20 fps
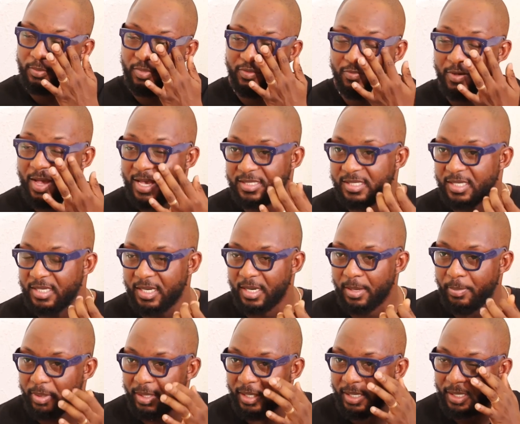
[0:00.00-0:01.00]
Before I sit in the
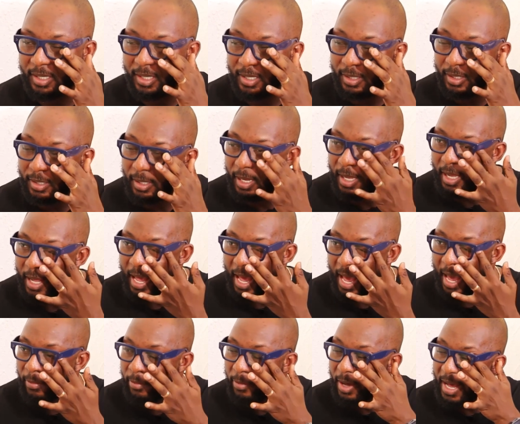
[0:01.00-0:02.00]
plane,
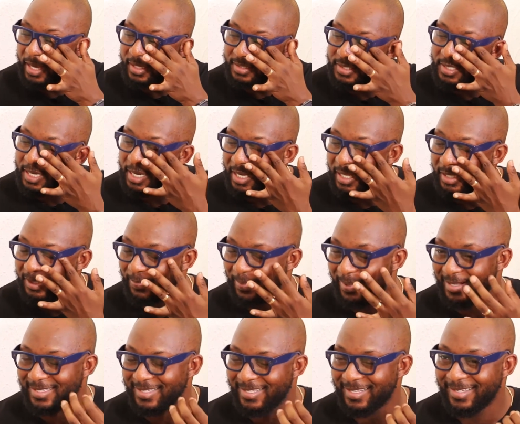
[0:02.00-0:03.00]
I will ask the next
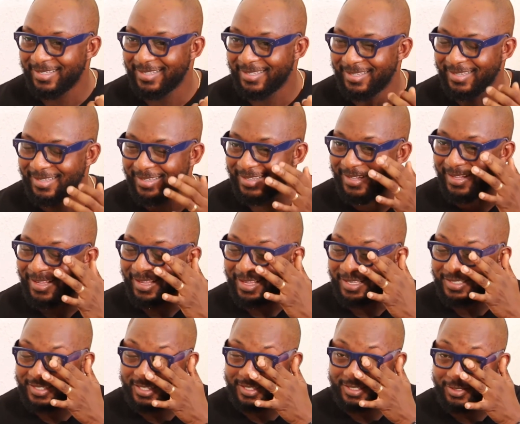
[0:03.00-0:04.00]
person
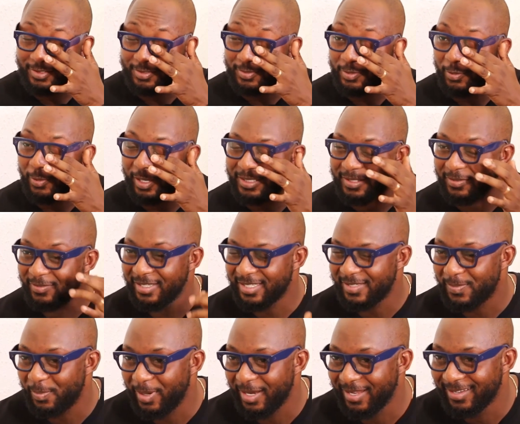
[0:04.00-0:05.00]
sitting to me, what if
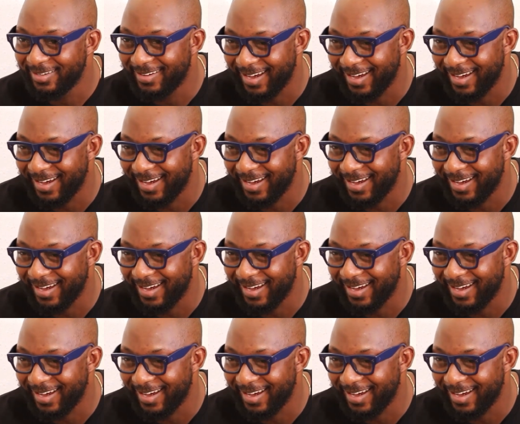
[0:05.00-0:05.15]
this plane